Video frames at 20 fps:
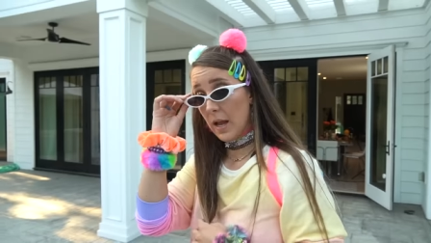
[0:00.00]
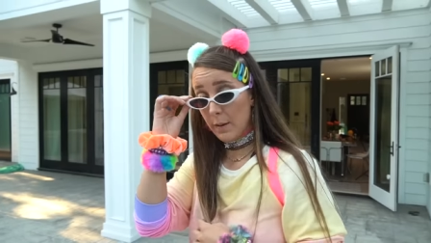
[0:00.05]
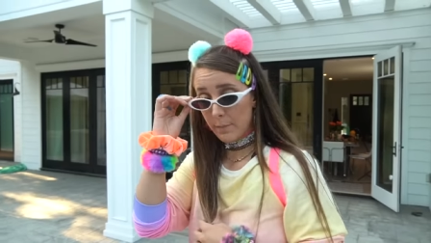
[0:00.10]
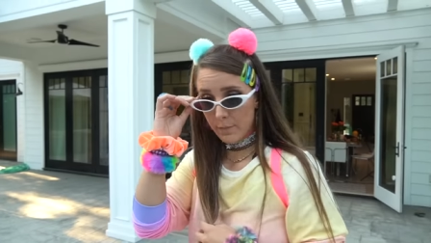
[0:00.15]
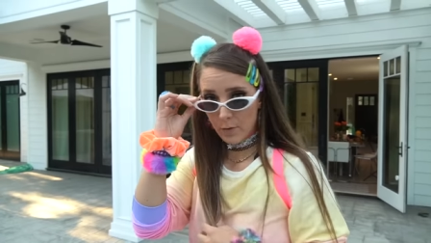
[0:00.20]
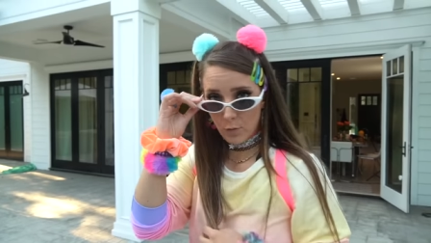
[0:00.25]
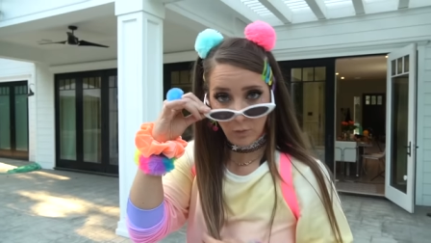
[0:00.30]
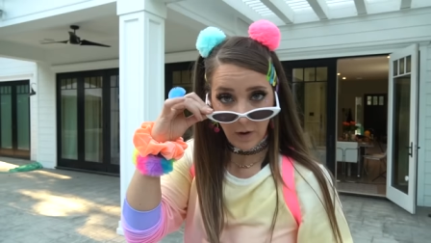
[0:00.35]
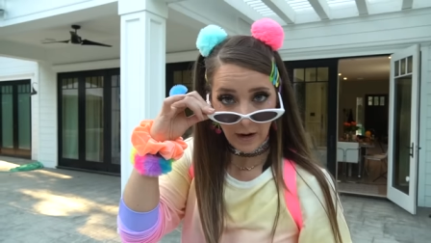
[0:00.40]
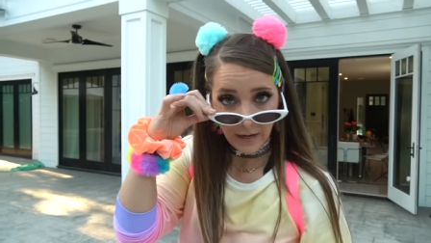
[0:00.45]
and
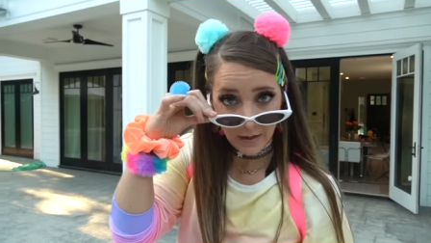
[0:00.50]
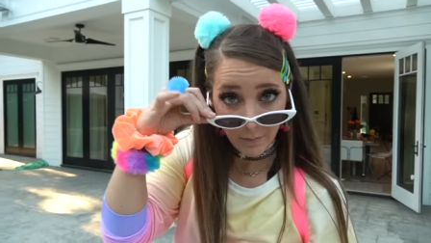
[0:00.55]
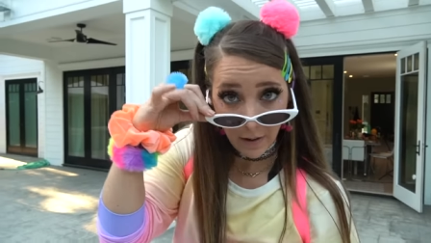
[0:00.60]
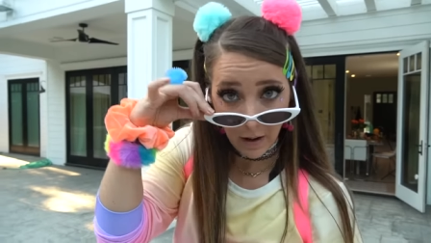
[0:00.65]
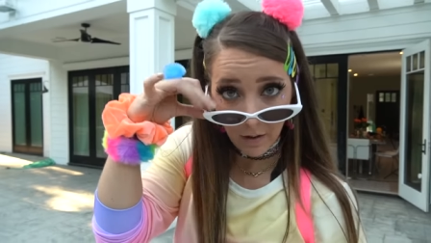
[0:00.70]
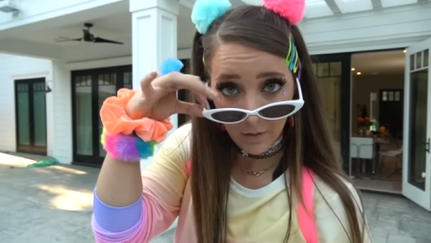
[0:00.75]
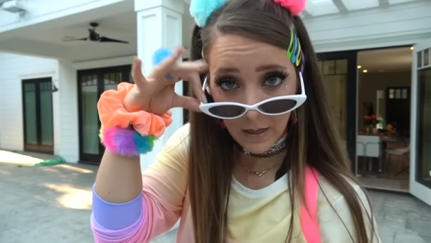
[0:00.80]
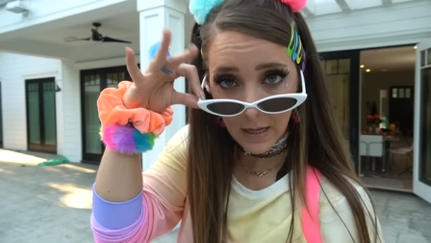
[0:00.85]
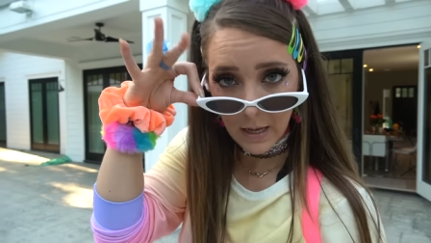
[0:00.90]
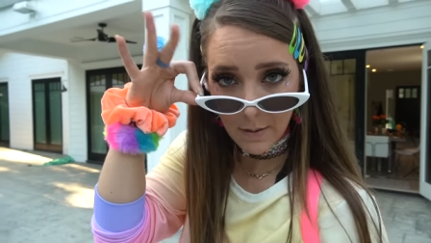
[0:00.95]
I'm gonna write
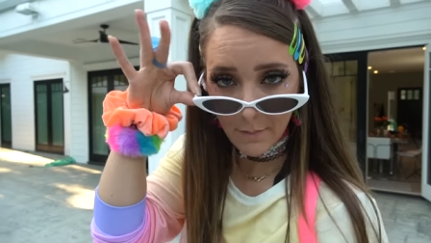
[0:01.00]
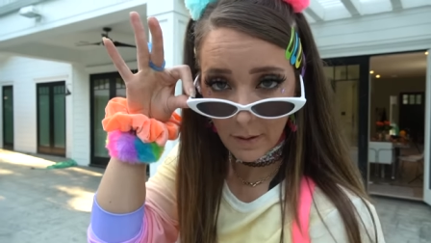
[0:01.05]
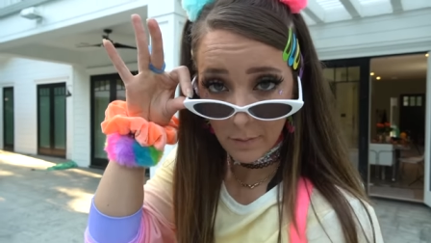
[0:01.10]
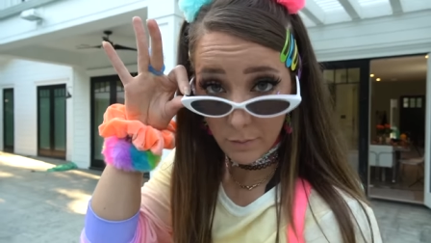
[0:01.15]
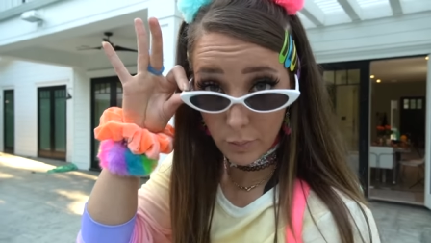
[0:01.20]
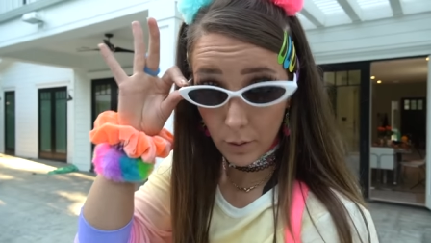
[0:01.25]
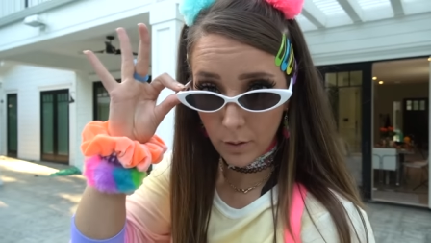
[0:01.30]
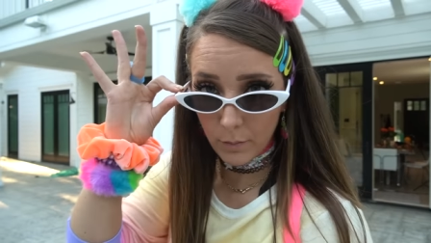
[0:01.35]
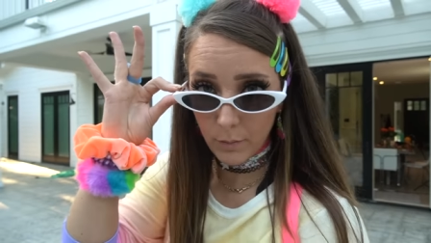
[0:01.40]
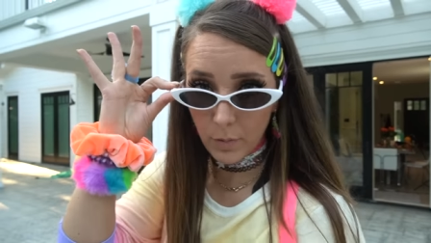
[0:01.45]
about it in my
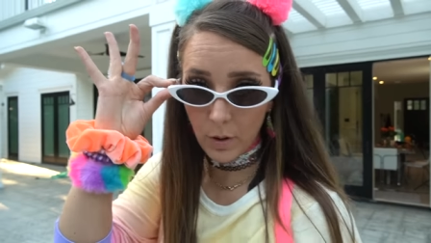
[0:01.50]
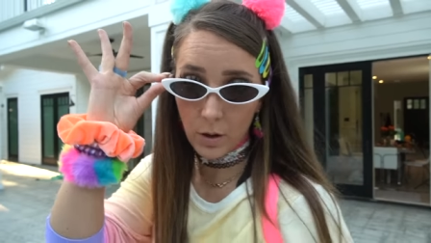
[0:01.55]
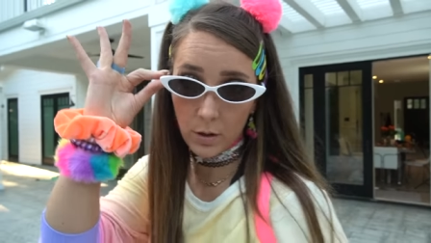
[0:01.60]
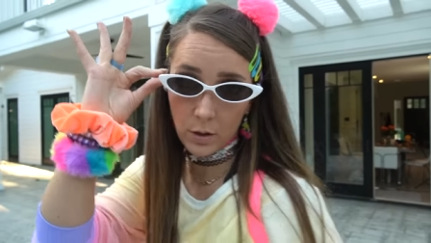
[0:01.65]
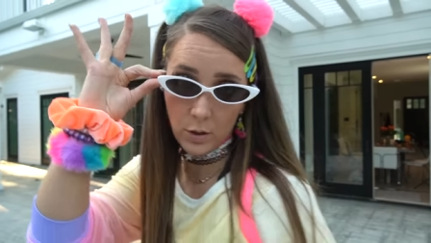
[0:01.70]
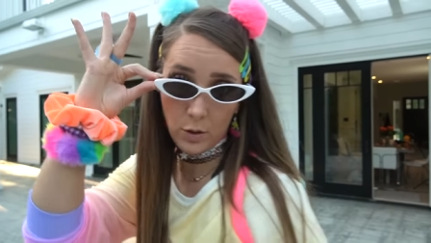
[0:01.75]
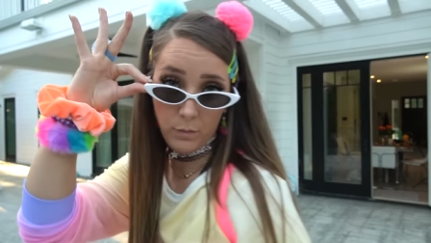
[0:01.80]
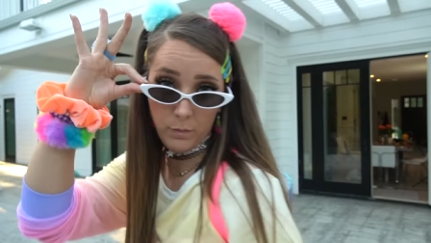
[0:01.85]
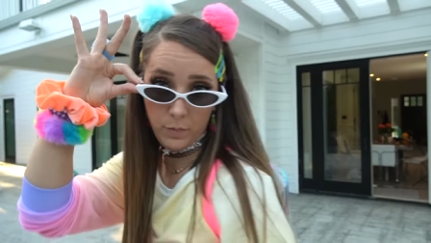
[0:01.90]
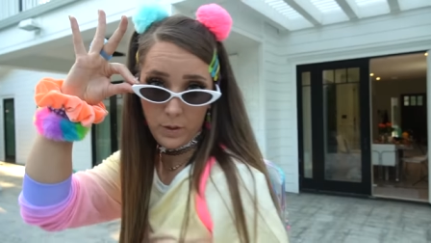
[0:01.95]
burn book,
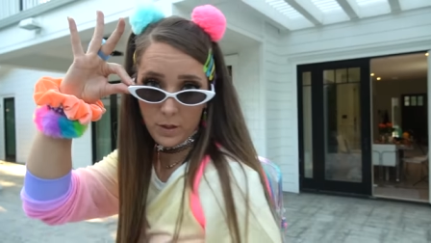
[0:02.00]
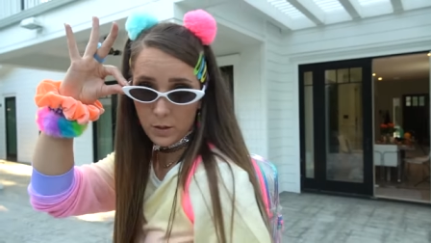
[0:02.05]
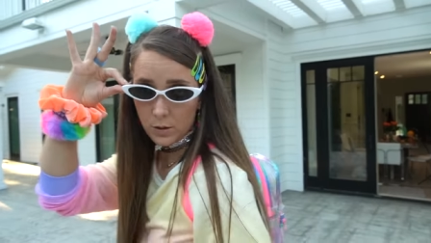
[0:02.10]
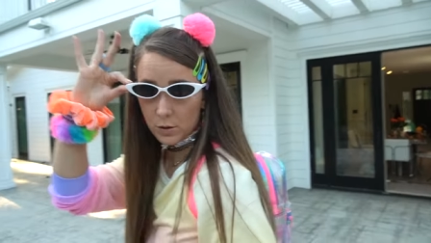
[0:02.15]
you beach.